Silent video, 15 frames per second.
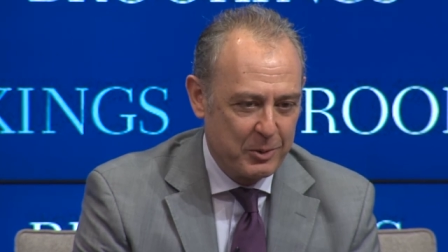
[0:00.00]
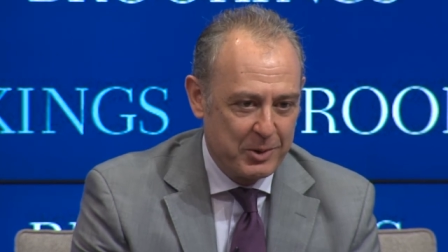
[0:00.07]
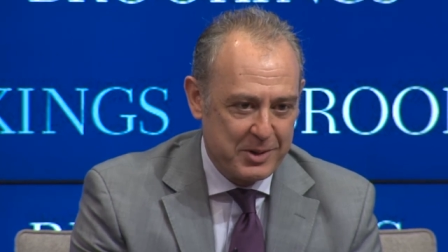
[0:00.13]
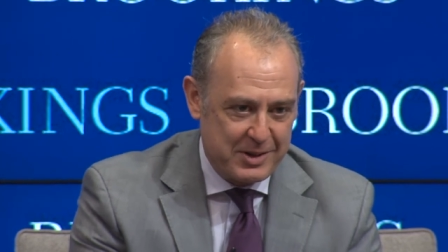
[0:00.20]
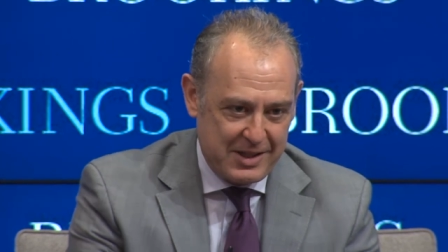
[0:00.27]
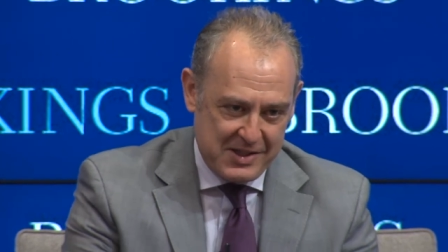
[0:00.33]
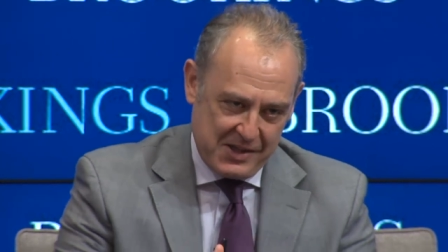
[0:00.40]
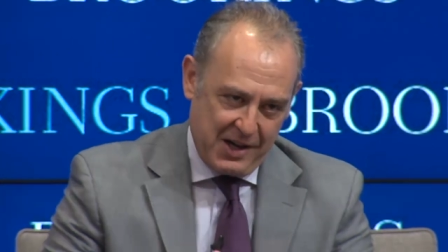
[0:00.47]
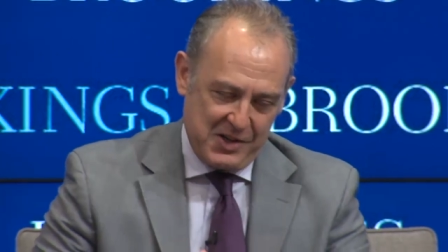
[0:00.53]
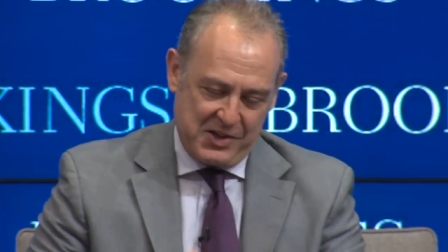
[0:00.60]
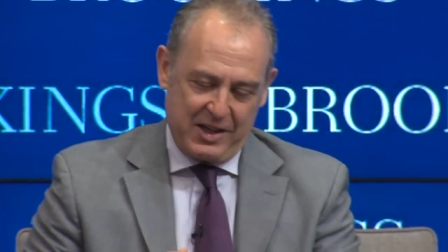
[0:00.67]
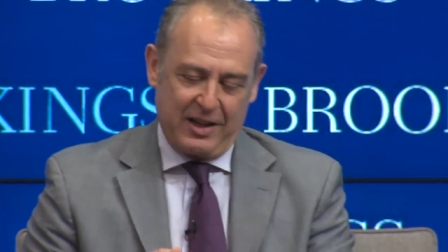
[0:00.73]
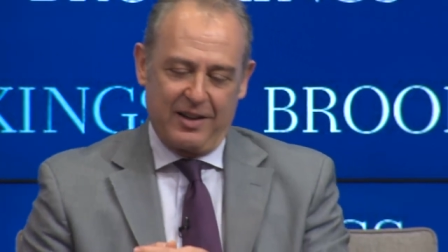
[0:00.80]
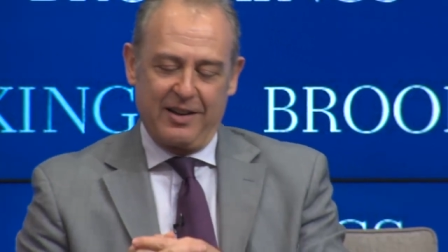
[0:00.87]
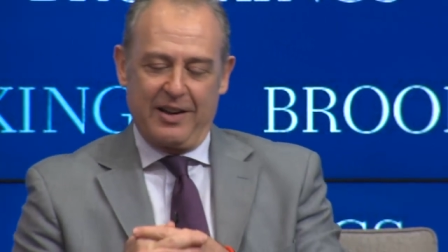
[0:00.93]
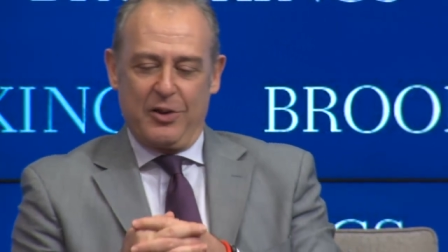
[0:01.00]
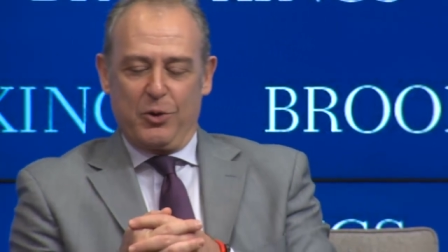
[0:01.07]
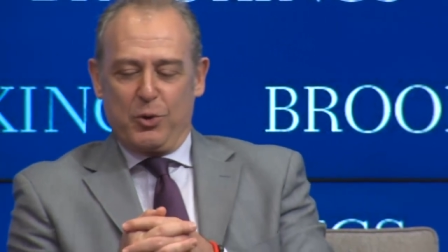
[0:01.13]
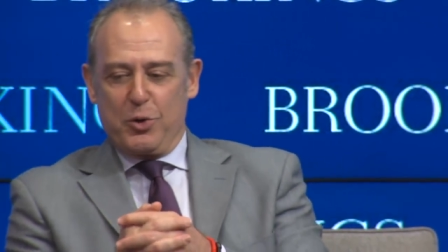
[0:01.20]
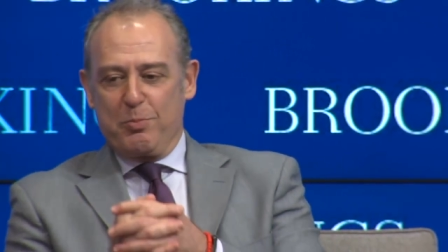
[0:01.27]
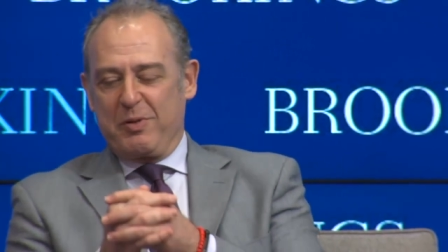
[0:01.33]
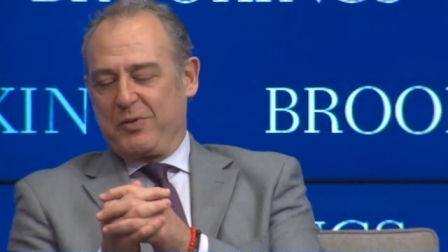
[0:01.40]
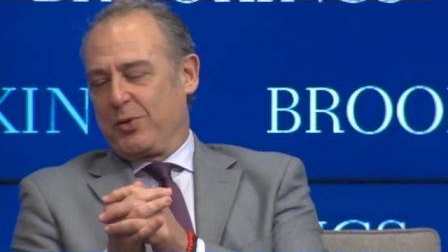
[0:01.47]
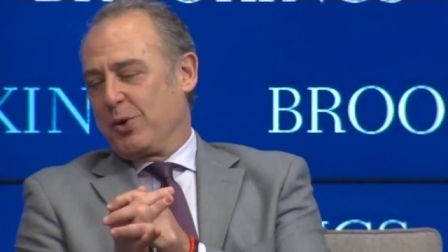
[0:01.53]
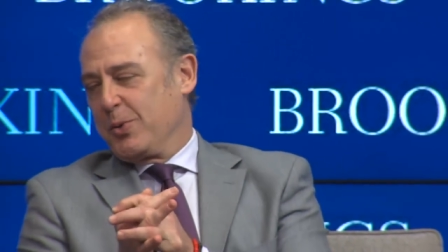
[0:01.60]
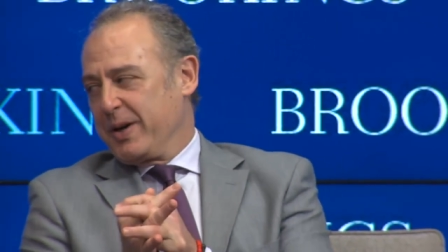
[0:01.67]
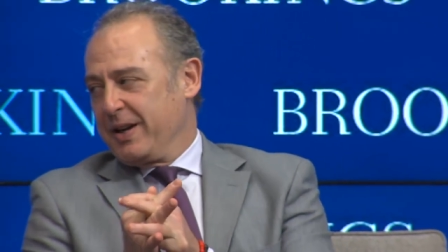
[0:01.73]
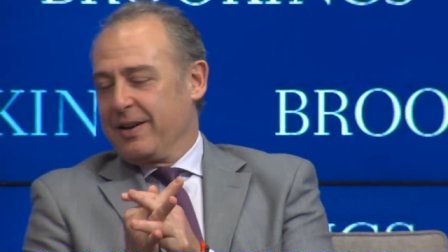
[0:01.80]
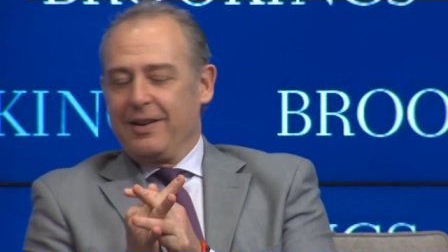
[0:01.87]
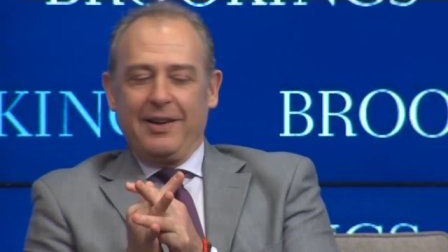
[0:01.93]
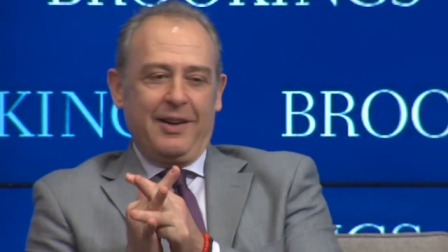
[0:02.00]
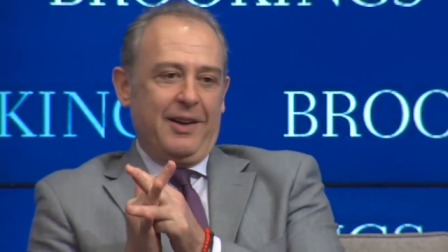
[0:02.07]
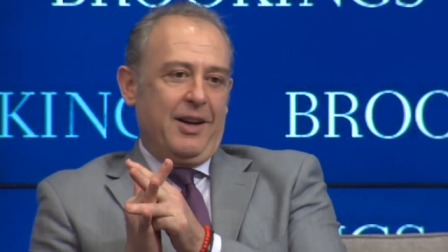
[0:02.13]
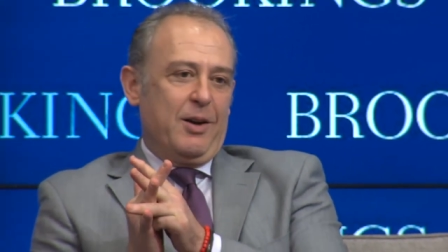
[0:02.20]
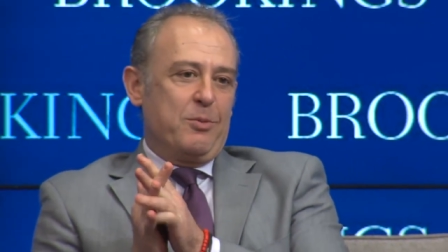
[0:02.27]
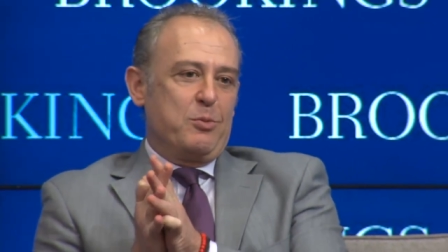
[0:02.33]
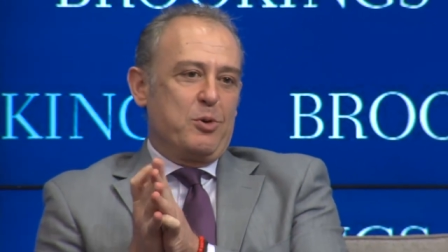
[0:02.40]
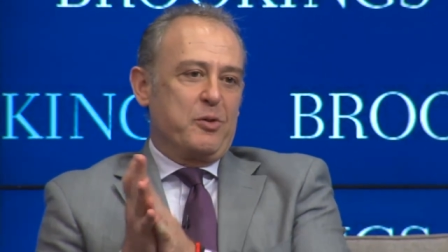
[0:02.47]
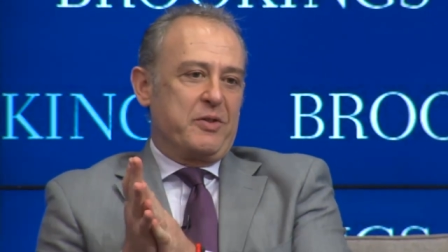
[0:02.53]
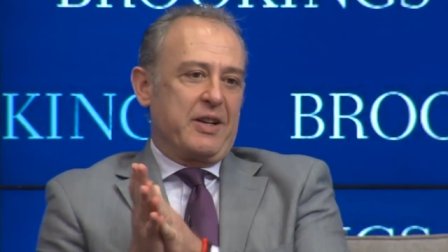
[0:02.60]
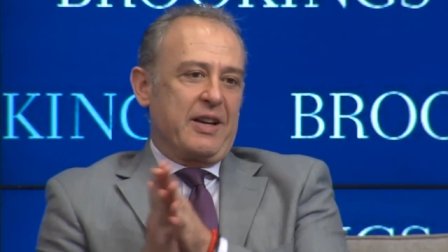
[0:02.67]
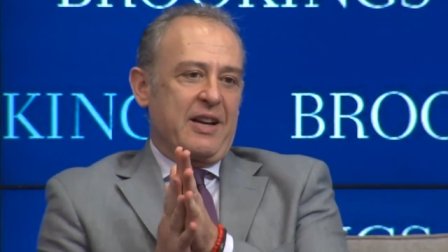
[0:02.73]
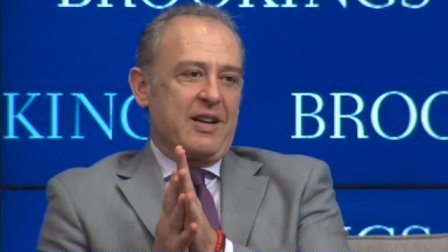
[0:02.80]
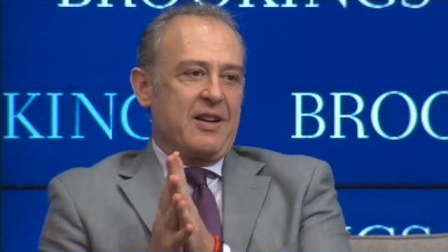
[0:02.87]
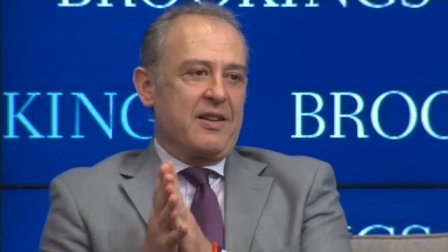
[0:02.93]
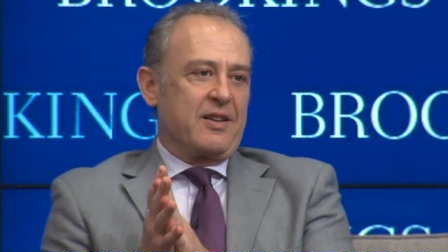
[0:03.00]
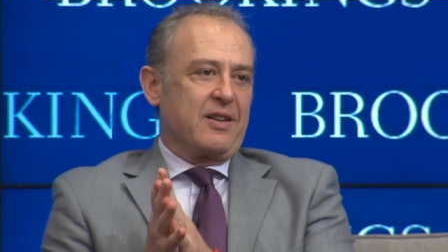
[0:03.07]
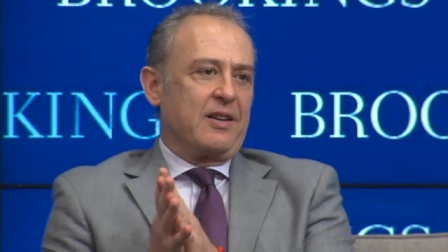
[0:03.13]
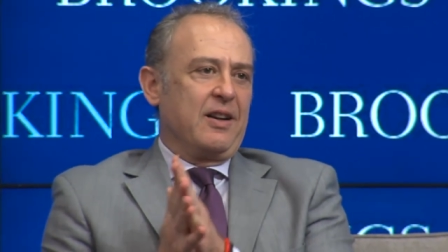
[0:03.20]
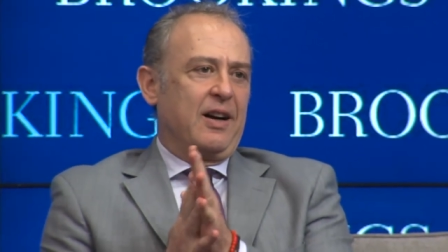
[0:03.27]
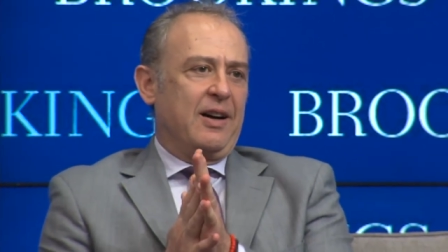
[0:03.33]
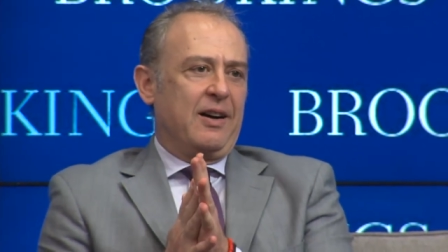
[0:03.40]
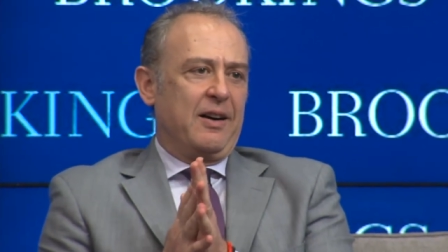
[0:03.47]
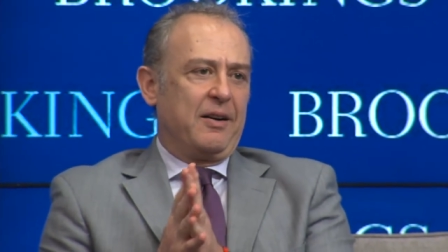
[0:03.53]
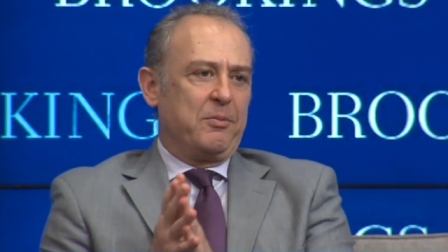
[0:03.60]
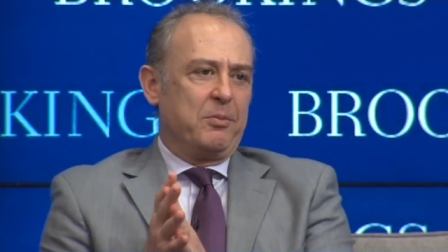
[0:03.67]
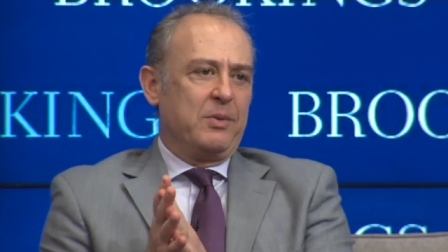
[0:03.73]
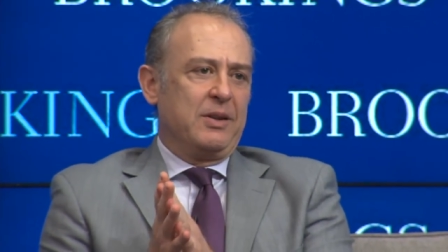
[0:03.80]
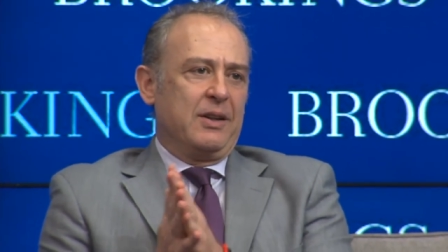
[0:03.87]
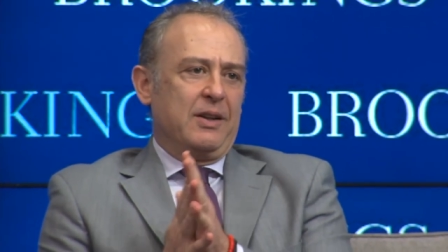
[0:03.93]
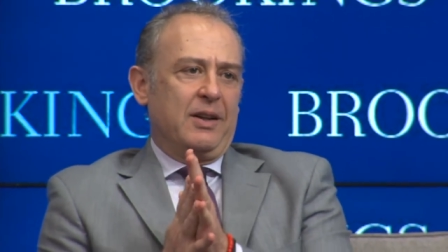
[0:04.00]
were discussing in the room before we moved in here that um,